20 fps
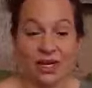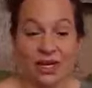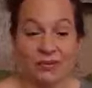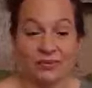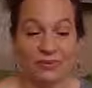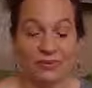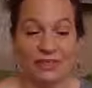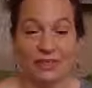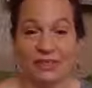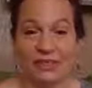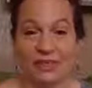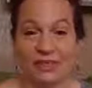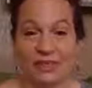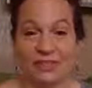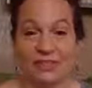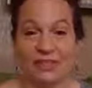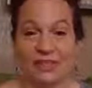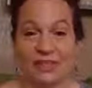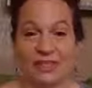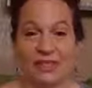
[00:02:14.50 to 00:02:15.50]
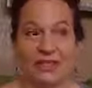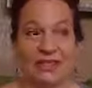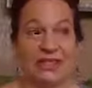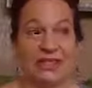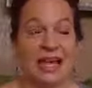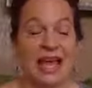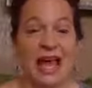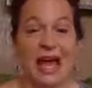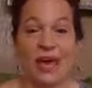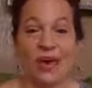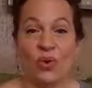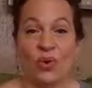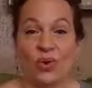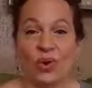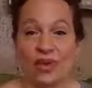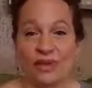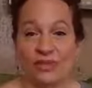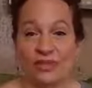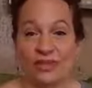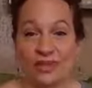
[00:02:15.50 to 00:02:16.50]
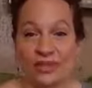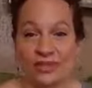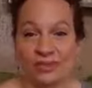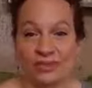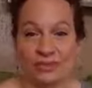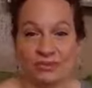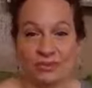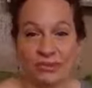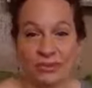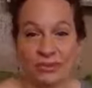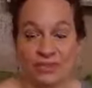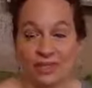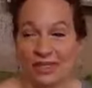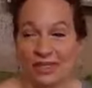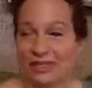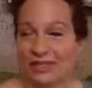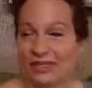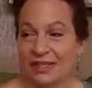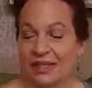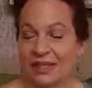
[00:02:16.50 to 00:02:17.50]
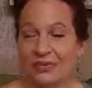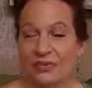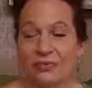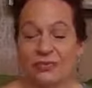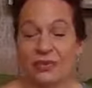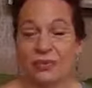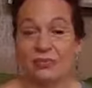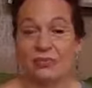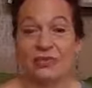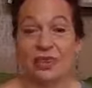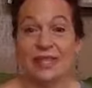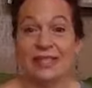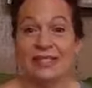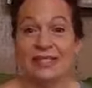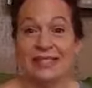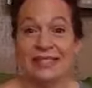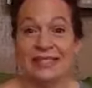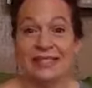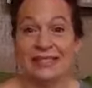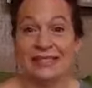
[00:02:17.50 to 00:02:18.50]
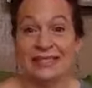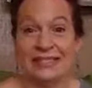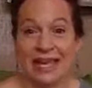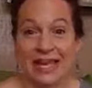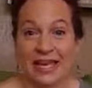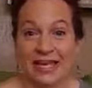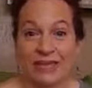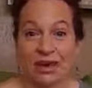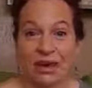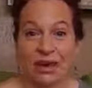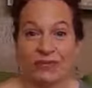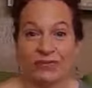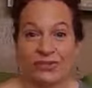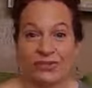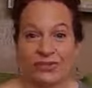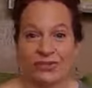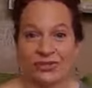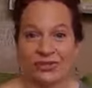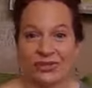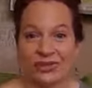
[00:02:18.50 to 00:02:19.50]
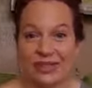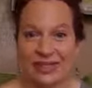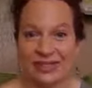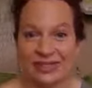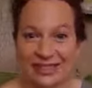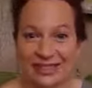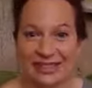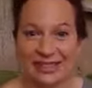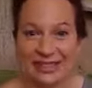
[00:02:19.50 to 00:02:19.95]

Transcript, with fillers: I mean, there's at least an hour of testimonies um, from raising the dead off the street.